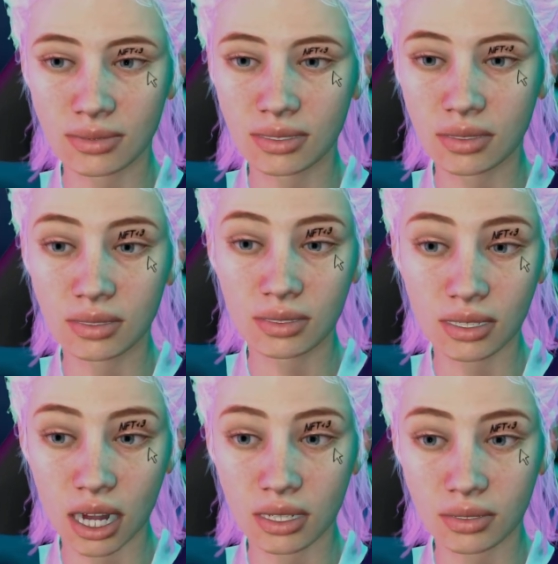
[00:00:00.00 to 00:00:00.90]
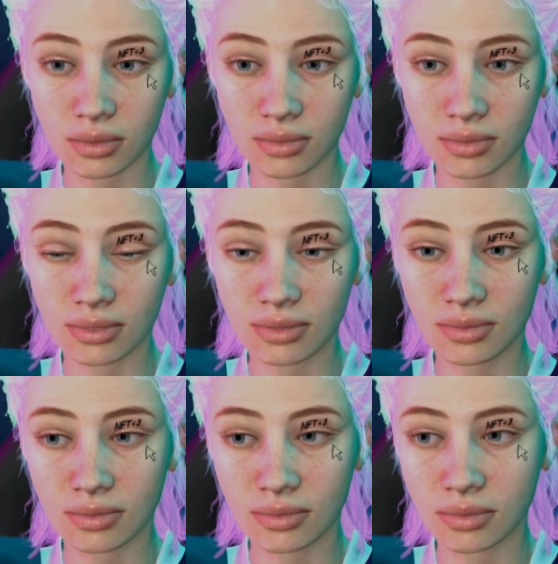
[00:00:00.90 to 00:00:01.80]
this was a fail.
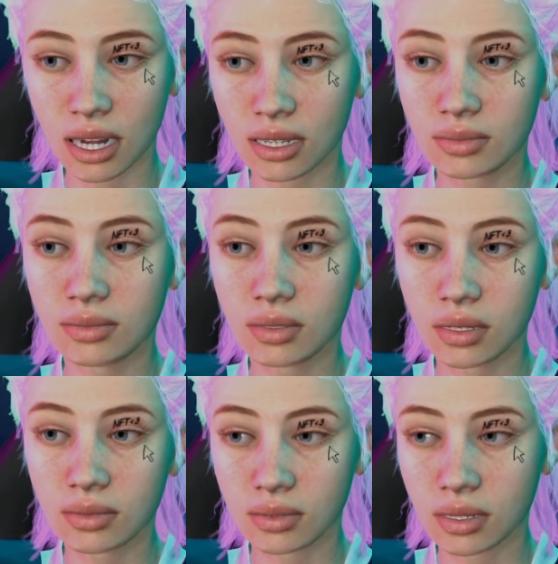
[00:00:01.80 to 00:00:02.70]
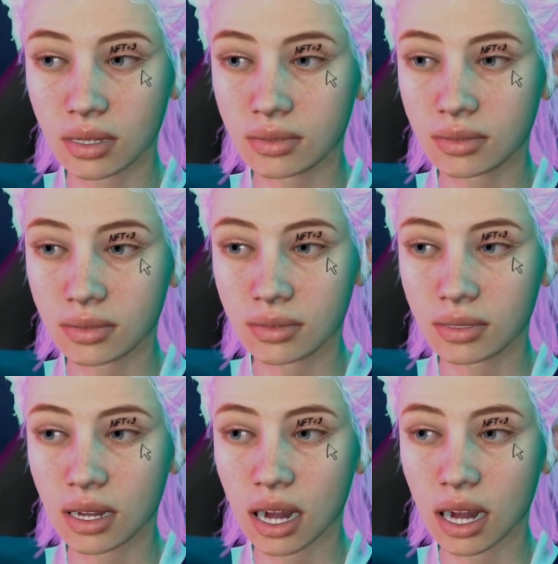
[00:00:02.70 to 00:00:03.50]
I shouldn't make tutorials.